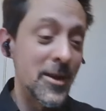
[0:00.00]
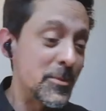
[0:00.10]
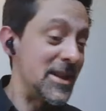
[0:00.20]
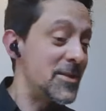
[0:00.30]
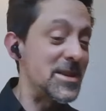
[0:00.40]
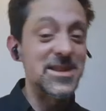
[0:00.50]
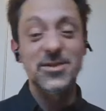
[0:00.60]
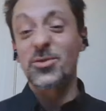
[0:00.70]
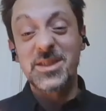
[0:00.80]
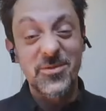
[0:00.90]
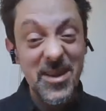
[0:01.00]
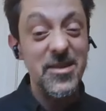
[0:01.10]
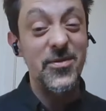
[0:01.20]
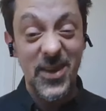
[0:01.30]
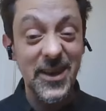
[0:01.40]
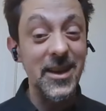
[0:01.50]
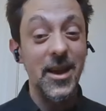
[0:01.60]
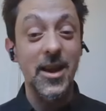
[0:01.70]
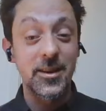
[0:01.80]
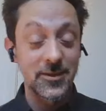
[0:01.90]
believe me, she's also very funny
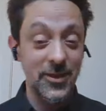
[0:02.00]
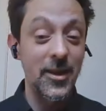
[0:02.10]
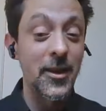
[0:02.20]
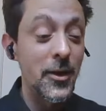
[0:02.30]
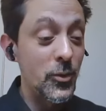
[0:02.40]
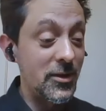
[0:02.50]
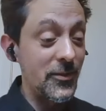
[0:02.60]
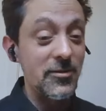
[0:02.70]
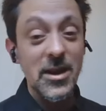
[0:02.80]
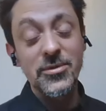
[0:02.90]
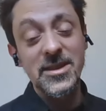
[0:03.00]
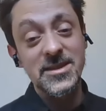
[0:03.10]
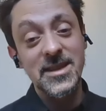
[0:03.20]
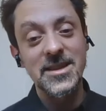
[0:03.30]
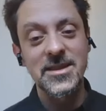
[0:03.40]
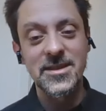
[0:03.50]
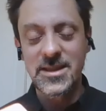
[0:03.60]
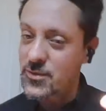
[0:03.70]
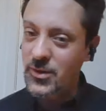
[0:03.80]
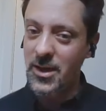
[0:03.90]
and will give a great presentation.
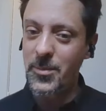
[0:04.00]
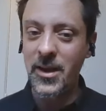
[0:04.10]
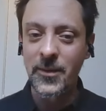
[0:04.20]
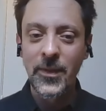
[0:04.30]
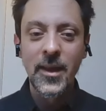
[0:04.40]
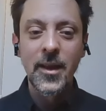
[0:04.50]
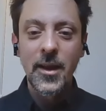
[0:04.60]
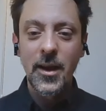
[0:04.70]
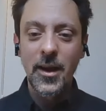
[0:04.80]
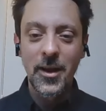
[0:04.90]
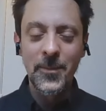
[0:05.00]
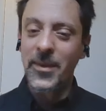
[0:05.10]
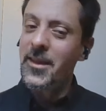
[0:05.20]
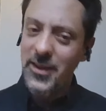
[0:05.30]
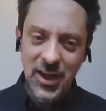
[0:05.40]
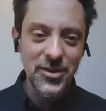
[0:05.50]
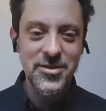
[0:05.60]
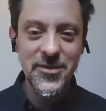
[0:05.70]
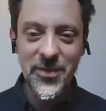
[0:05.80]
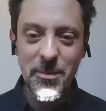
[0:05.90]
She's talking about the
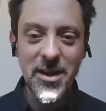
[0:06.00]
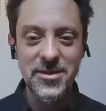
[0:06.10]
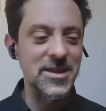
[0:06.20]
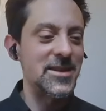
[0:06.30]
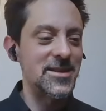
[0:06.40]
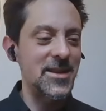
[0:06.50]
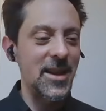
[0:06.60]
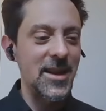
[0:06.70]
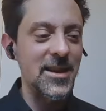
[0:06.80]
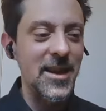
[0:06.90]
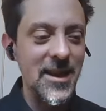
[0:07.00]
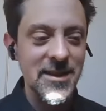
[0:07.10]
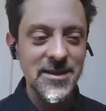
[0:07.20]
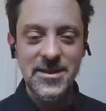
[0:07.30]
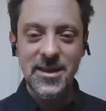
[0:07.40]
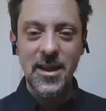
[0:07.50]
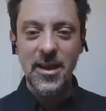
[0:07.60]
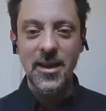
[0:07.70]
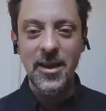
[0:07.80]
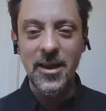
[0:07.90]
culture of emojis and
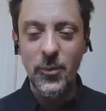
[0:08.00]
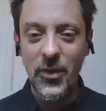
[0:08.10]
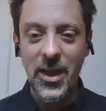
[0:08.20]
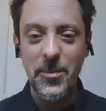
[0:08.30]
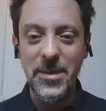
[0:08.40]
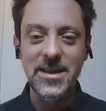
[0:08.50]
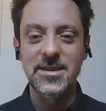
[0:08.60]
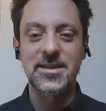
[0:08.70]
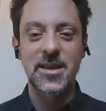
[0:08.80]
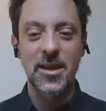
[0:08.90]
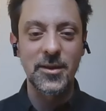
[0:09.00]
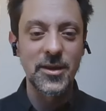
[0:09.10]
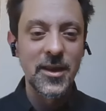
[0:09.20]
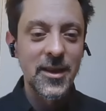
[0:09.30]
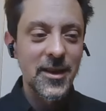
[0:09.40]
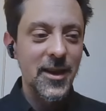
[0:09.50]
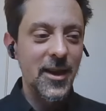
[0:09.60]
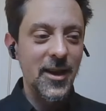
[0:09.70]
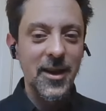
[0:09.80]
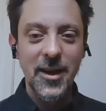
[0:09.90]
what that means. So
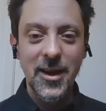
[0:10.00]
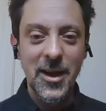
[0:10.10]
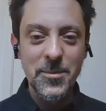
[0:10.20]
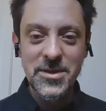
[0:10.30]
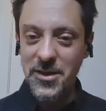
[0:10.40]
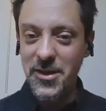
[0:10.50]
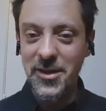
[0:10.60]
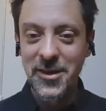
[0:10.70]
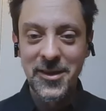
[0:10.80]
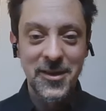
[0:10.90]
I'm sure